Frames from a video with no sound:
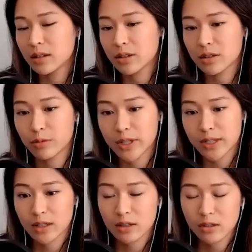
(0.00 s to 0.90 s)
There's a
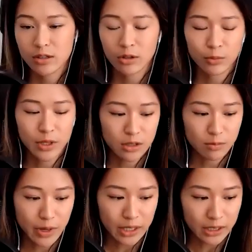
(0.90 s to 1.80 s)
reason so much
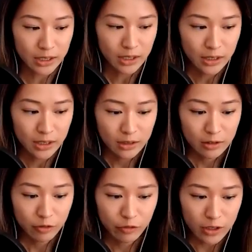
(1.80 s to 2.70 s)
money
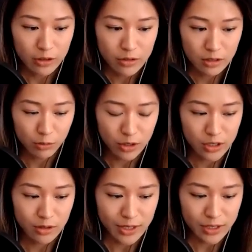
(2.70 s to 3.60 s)
flows towards
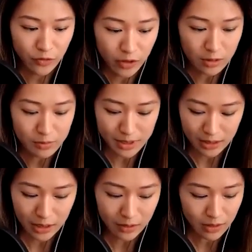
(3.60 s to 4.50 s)
US firms.
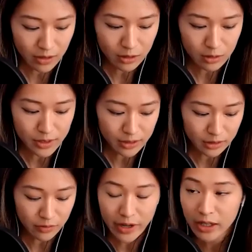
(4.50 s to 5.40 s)
And even though
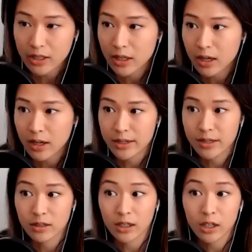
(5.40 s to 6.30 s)
Silicon Valley did not
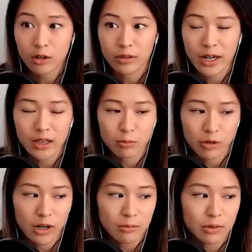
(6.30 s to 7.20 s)
necessarily create the
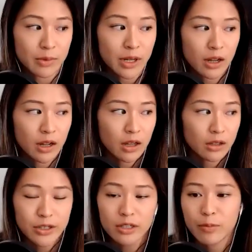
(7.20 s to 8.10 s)
problem,
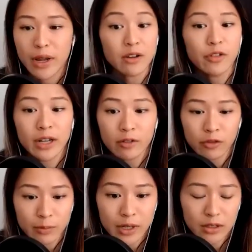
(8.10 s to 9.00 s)
they're still benefiting
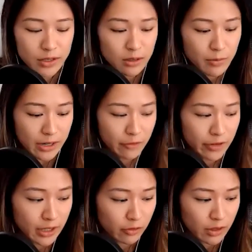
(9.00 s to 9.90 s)
from it. They're still
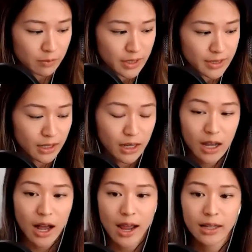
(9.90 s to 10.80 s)
benefiting from this
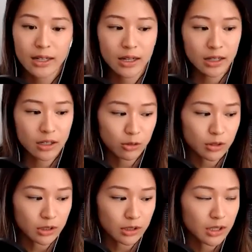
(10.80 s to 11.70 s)
highly
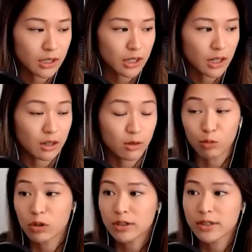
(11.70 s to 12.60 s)
unequal uh,
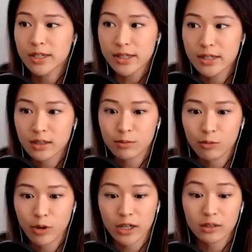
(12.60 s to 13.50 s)
world system
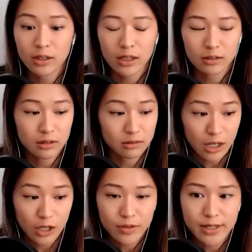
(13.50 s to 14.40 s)
where
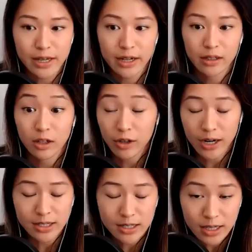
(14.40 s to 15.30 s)
countries like the
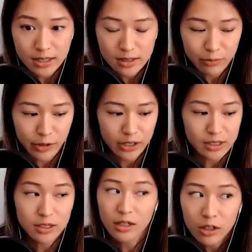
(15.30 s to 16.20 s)
United States, with
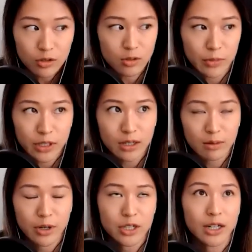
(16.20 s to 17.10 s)
its huge military
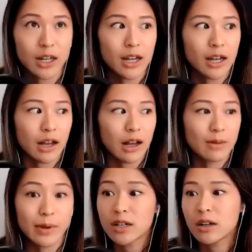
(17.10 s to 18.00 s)
budget,
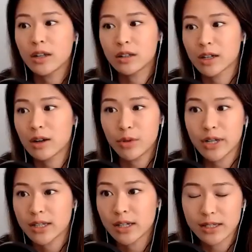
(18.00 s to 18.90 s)
um, and all the other
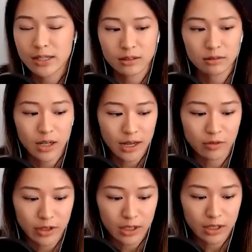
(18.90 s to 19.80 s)
companies in its kind
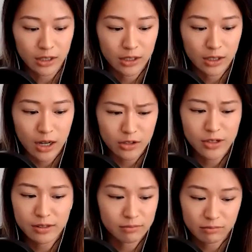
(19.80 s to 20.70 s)
of uh, under
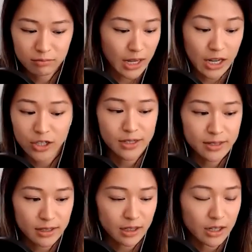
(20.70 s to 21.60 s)
its
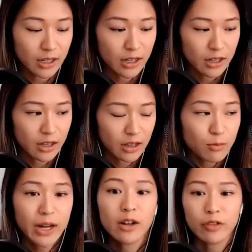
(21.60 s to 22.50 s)
aegis, uh, they're
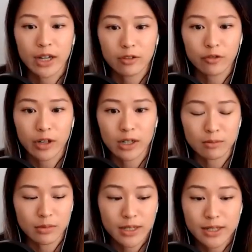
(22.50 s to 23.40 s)
benefiting
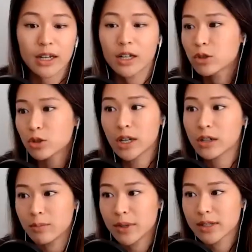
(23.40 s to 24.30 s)
from these unequal trade
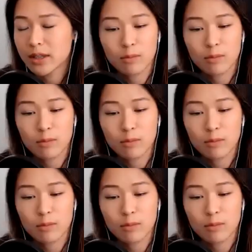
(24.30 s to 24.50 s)
agreements.